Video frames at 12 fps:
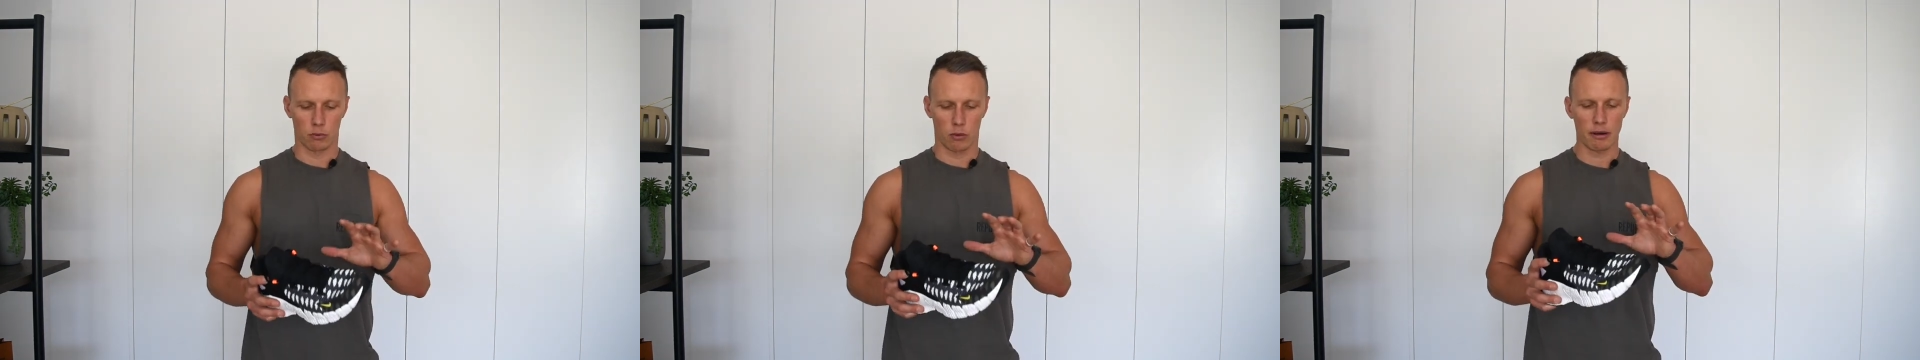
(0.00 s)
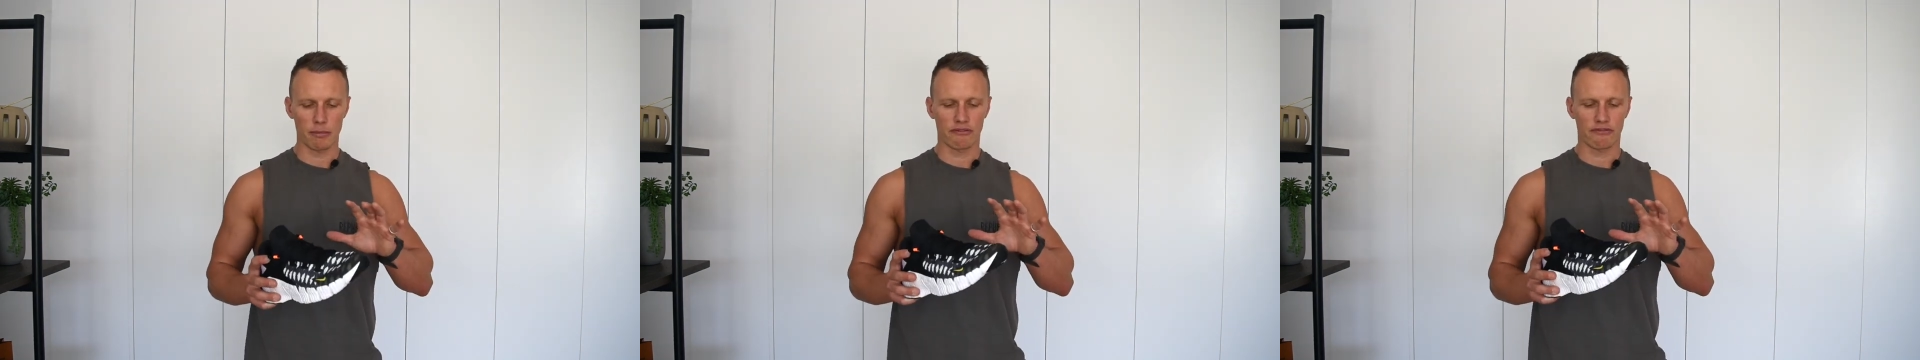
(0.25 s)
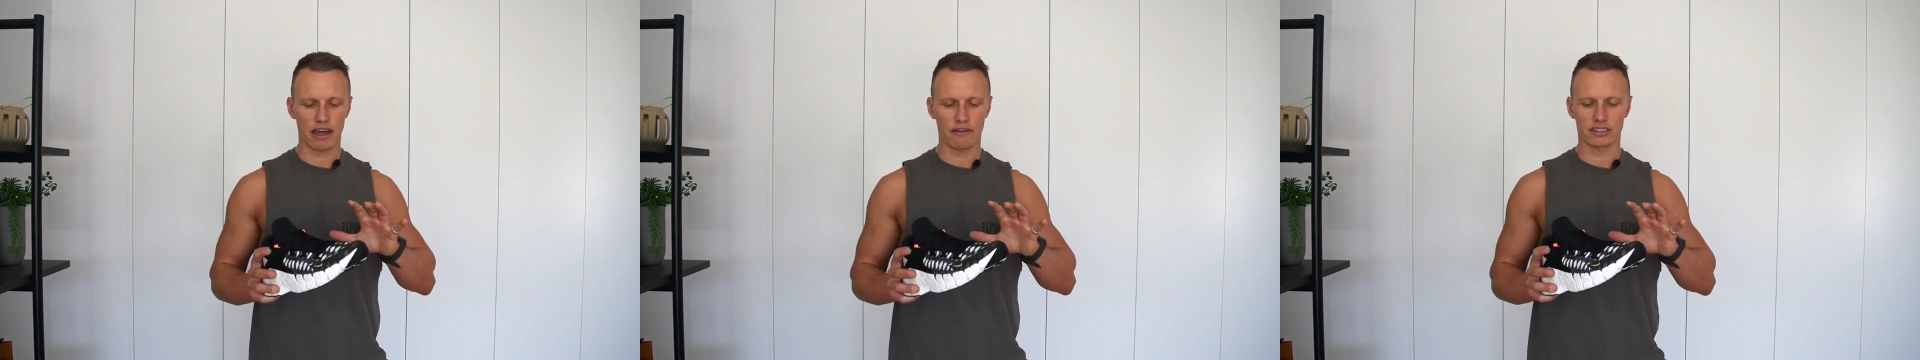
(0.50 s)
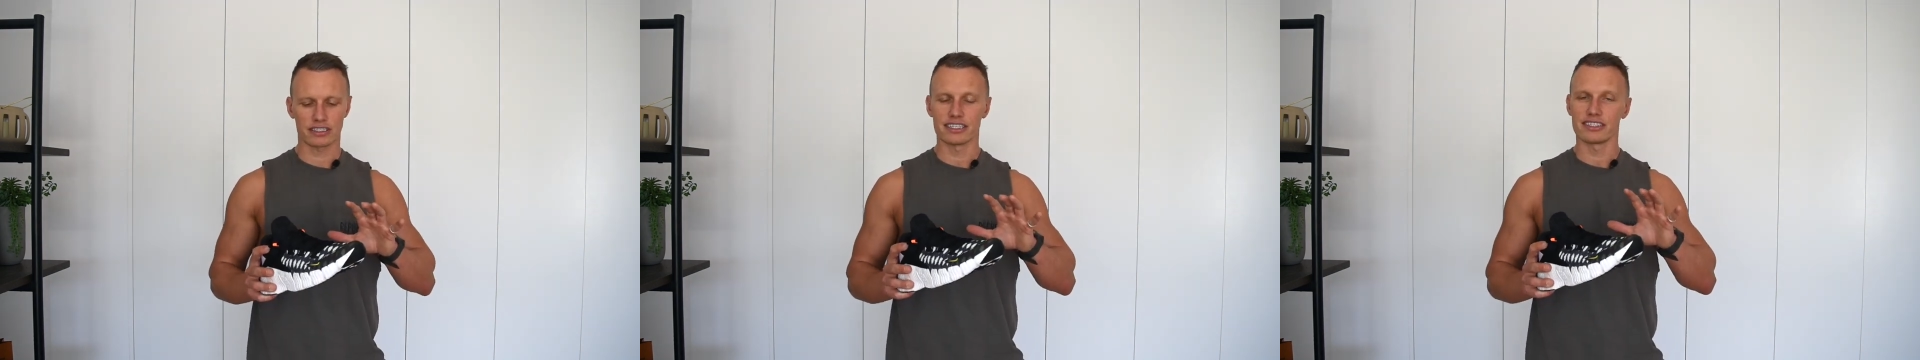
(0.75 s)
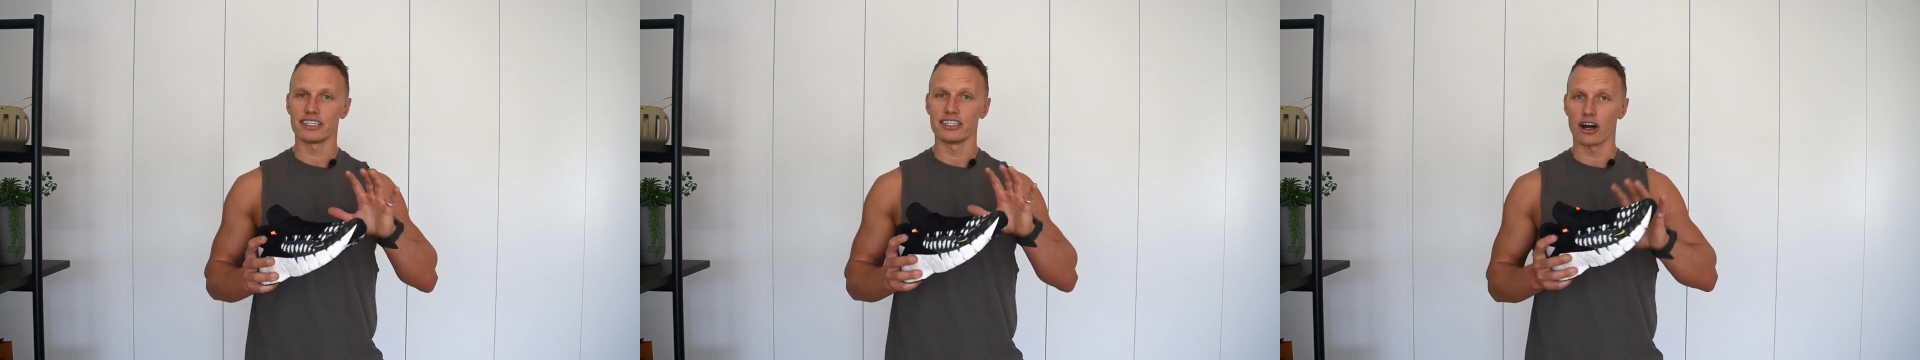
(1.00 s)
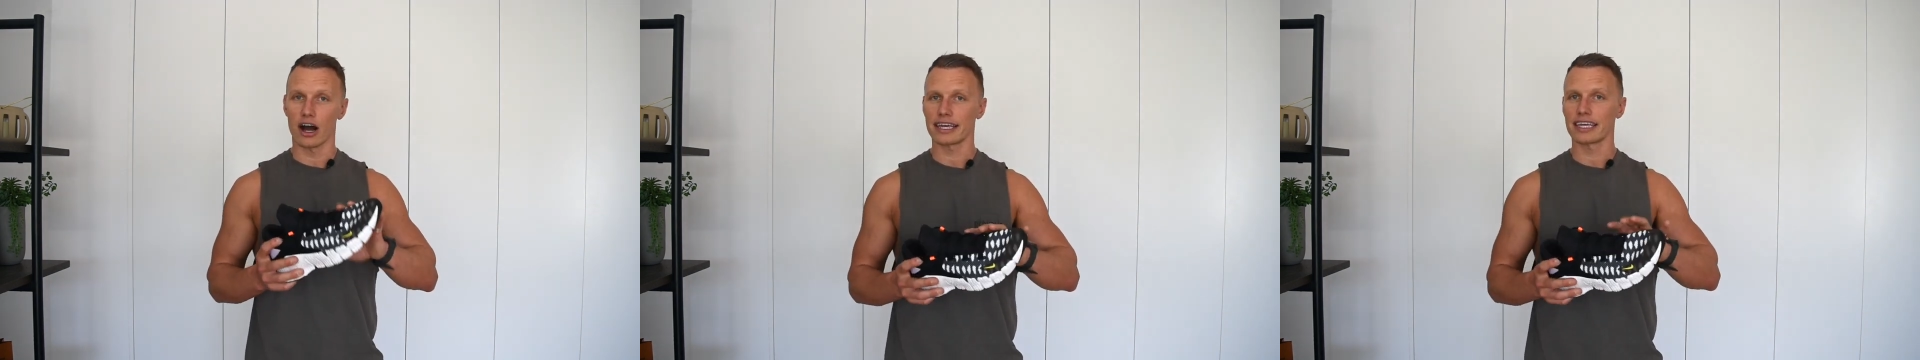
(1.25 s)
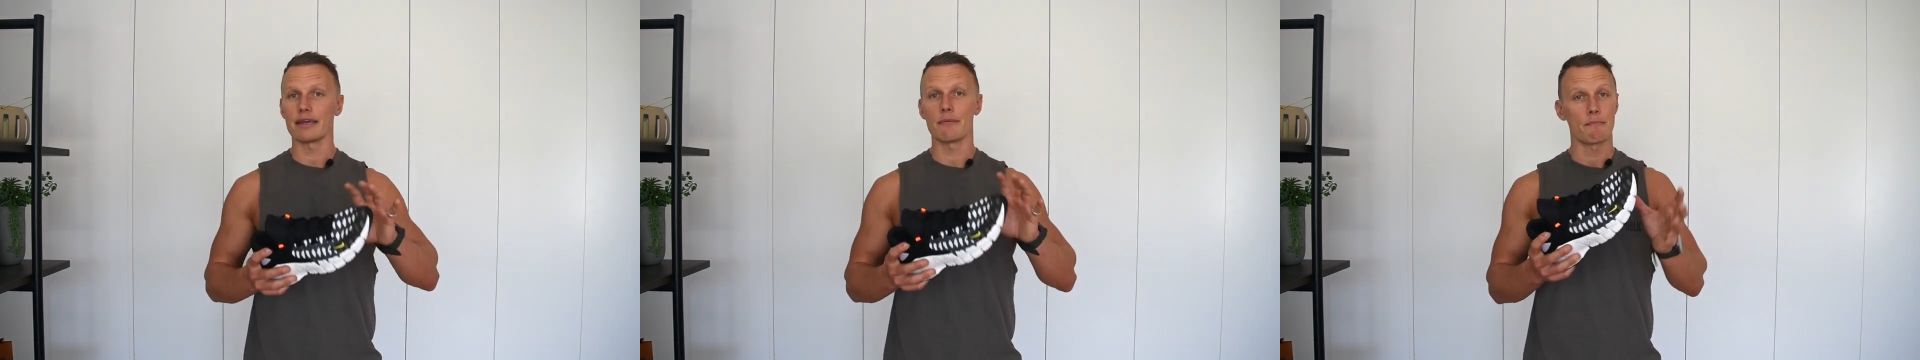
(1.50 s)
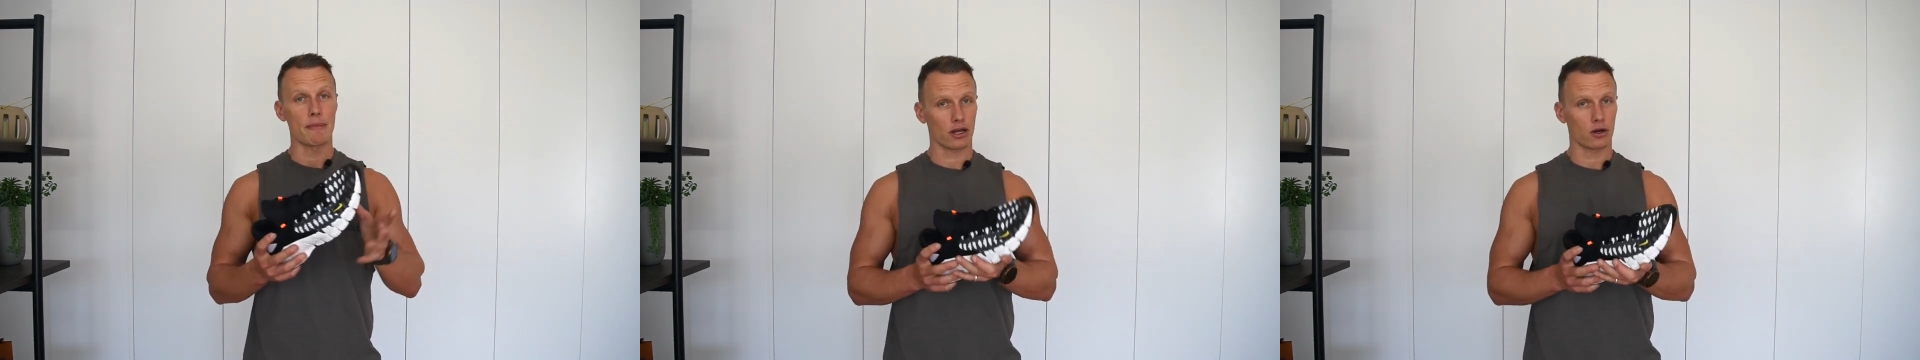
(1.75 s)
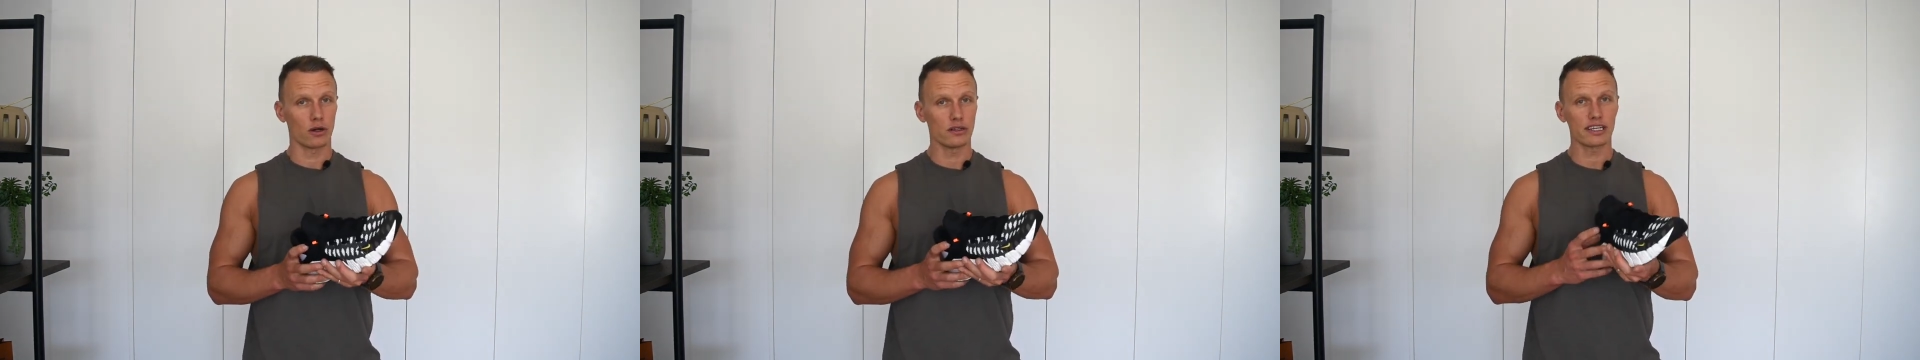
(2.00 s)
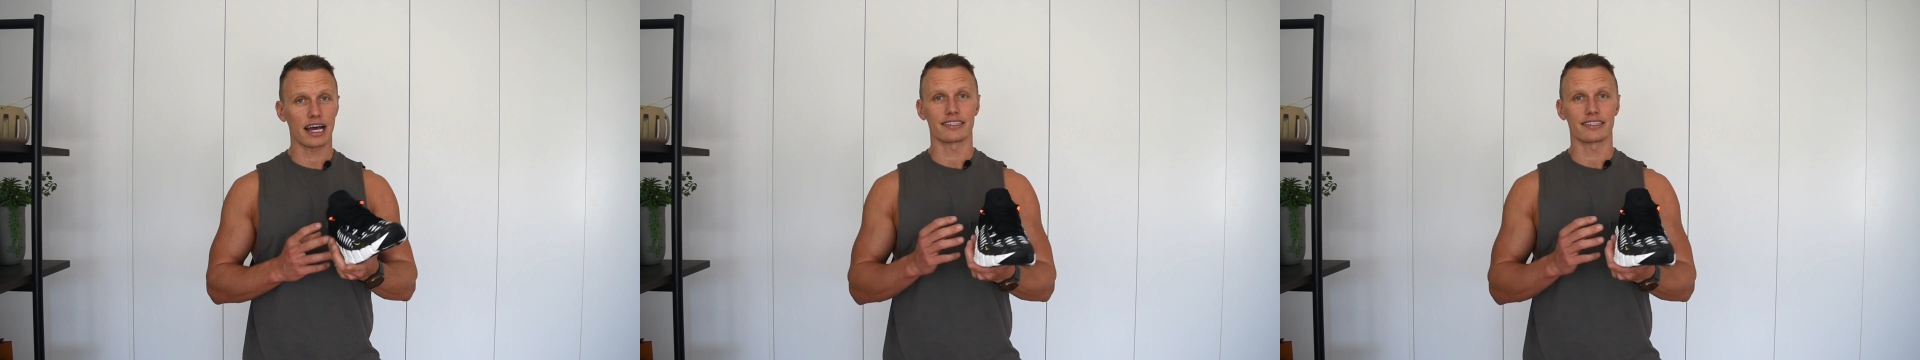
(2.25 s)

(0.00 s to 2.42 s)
but one of my favorites is the Nike Metcons,